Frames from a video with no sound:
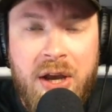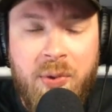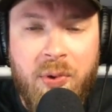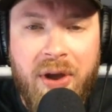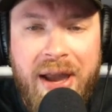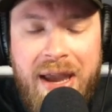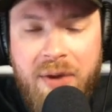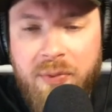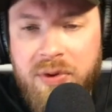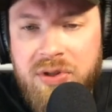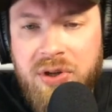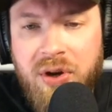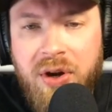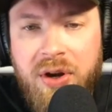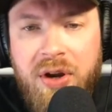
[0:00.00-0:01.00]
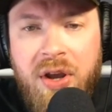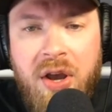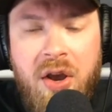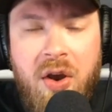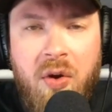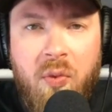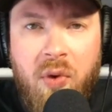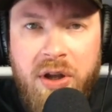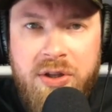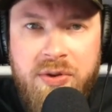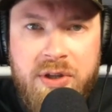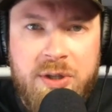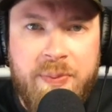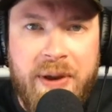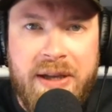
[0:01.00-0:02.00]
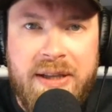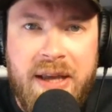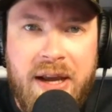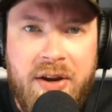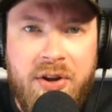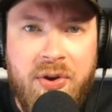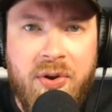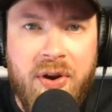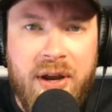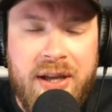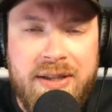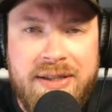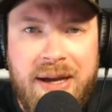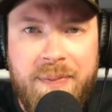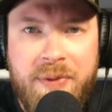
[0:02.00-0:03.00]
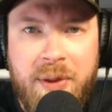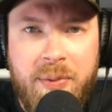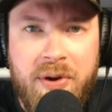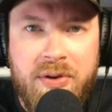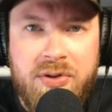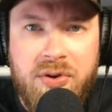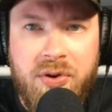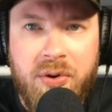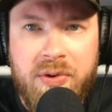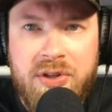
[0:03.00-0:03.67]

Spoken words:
Will Ant return? What to expect out of New York and Tom Thibodeau's crew?